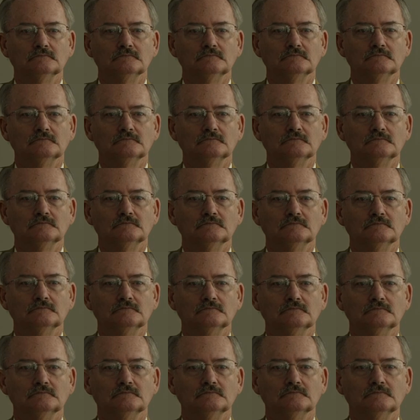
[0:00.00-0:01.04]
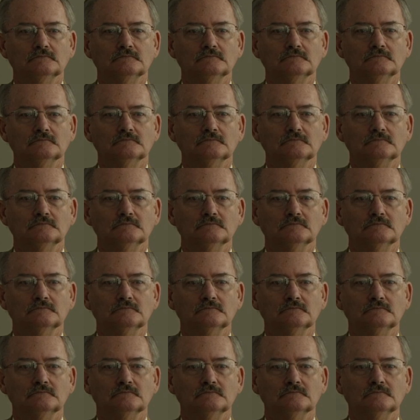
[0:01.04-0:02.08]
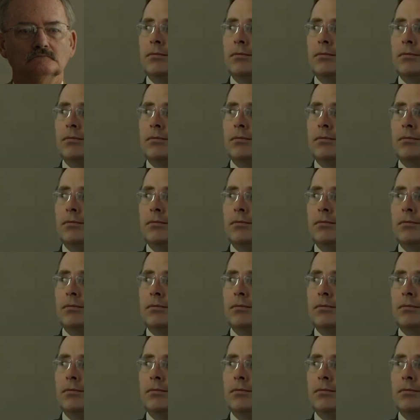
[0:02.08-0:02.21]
(not speaking)